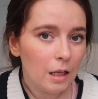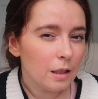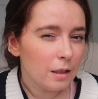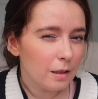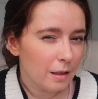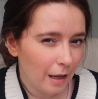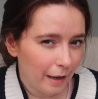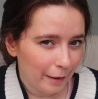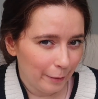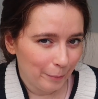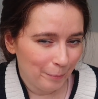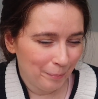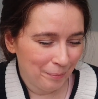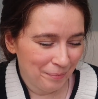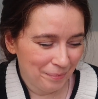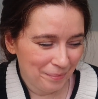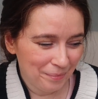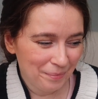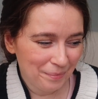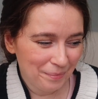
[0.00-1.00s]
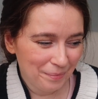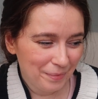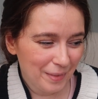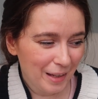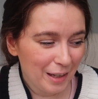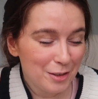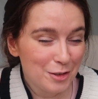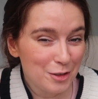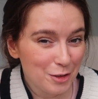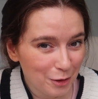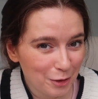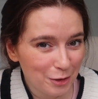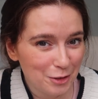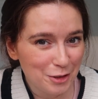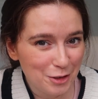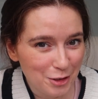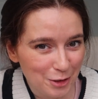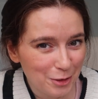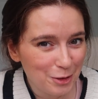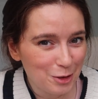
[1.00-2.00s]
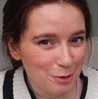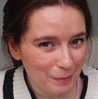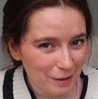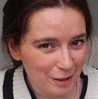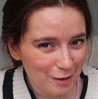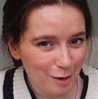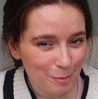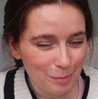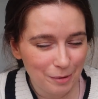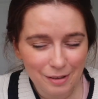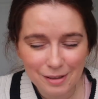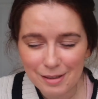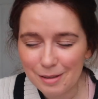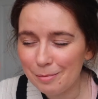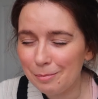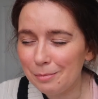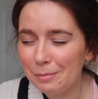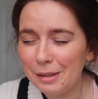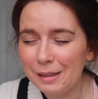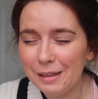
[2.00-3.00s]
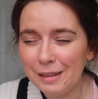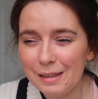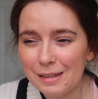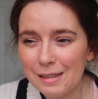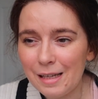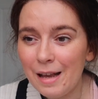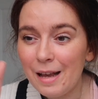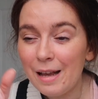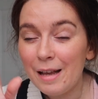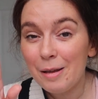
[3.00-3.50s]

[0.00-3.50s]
Now, don't judge my scribbles, please,